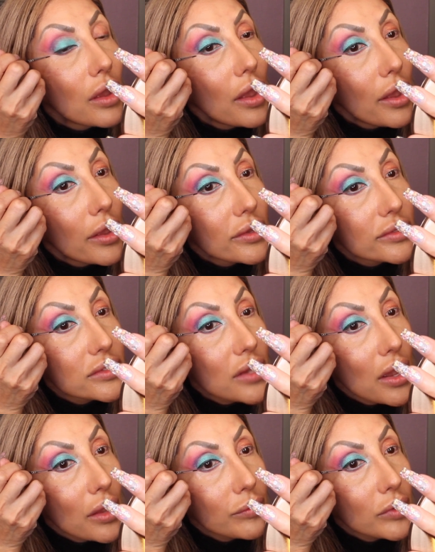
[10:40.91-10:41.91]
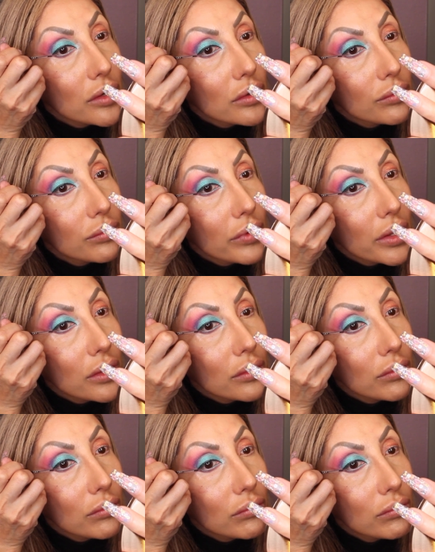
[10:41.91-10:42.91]
and I'm gonna
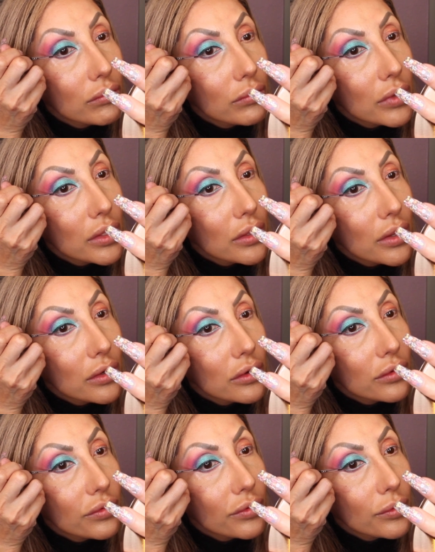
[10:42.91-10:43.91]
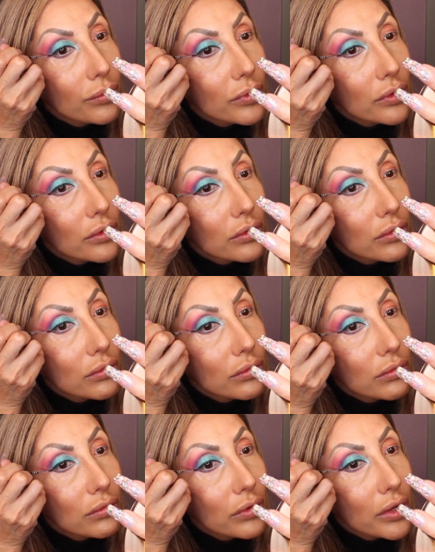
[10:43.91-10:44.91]
wing my liner from
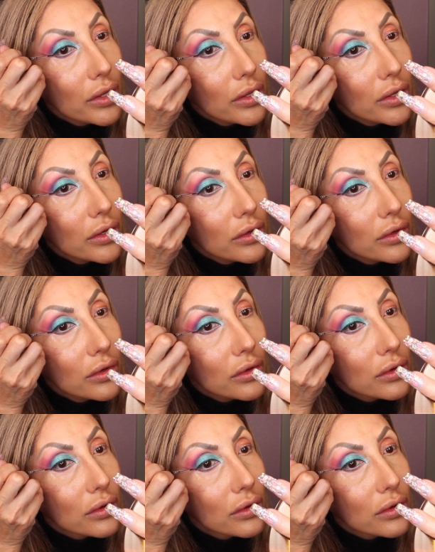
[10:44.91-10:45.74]
right here